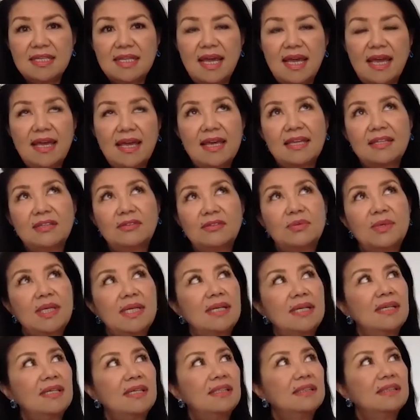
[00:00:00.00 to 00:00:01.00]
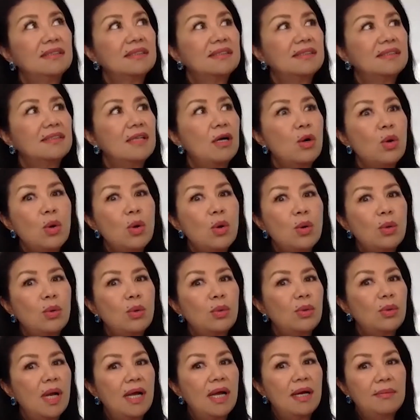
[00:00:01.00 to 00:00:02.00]
And what else?
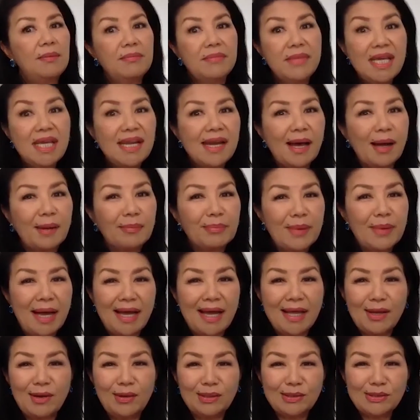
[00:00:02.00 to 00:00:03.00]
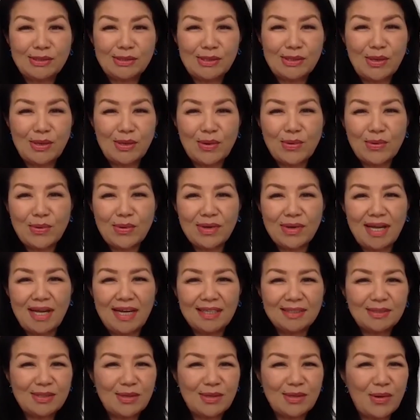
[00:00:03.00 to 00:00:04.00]
Oh, a meetup. I also
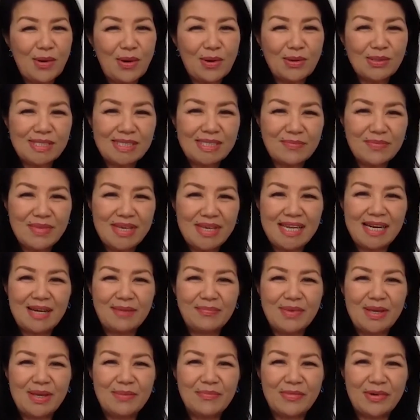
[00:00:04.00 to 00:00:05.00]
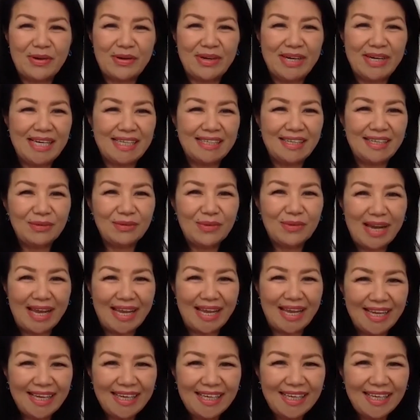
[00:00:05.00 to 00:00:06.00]
uh, co-host a meetup in Marina Del
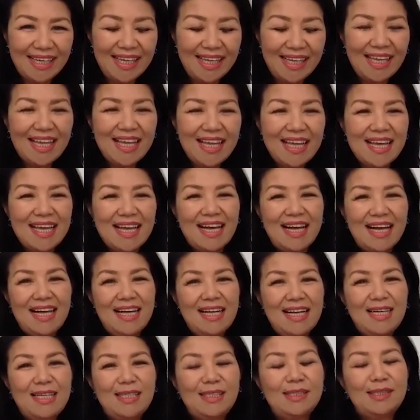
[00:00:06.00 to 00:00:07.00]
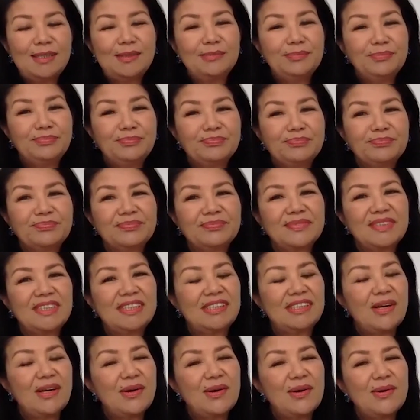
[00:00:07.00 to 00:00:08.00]
Rey. Um,
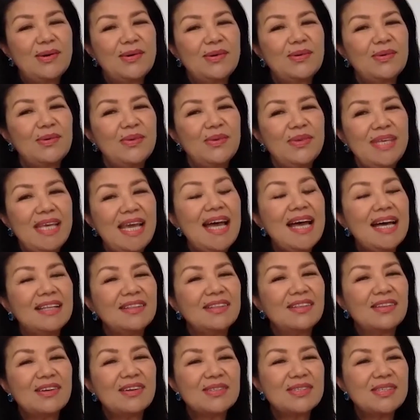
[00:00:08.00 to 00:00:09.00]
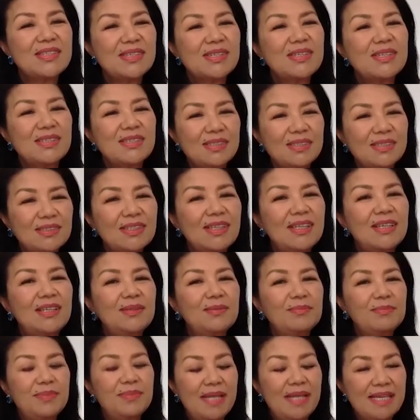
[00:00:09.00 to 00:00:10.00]
so yeah, those are the uh,
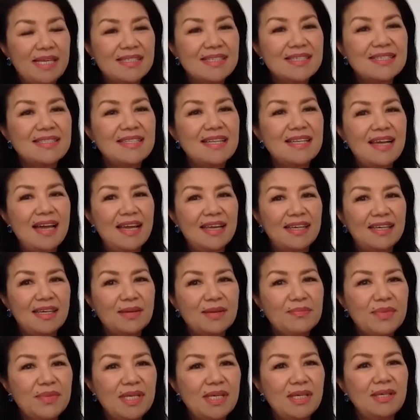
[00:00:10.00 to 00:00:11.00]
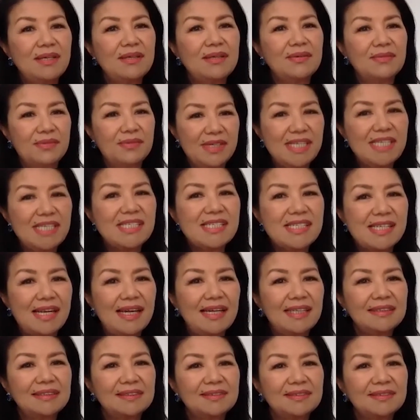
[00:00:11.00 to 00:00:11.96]
places that I can be reached at.